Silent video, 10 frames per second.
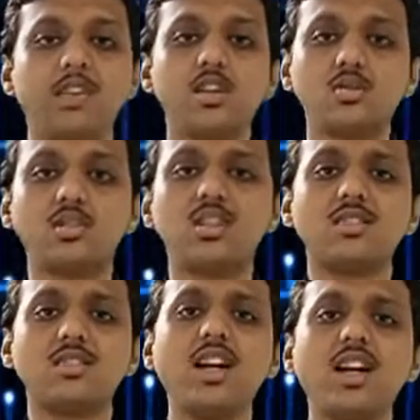So just
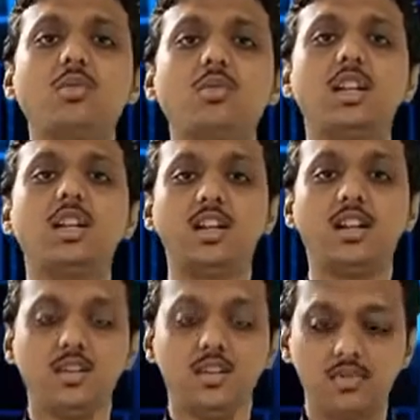write down the data.
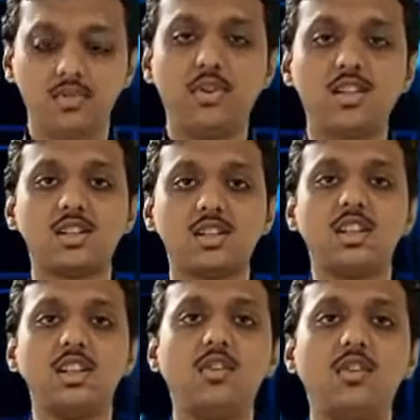First,
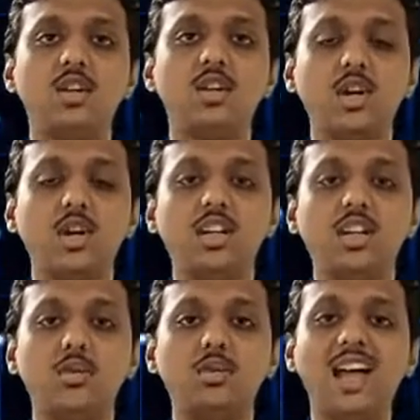we need to write
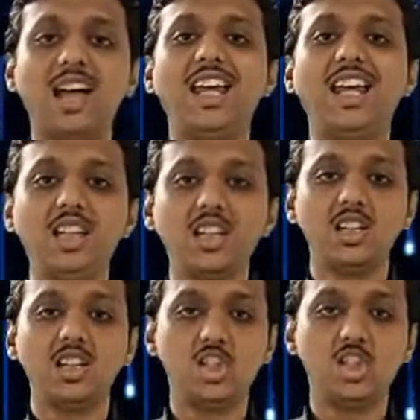down the I,
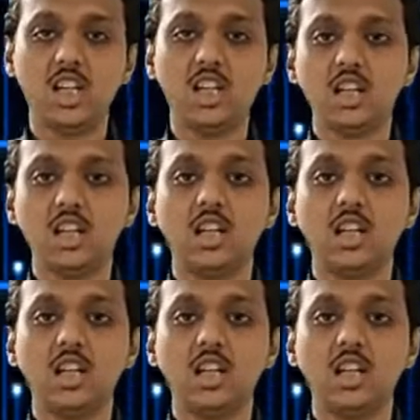J,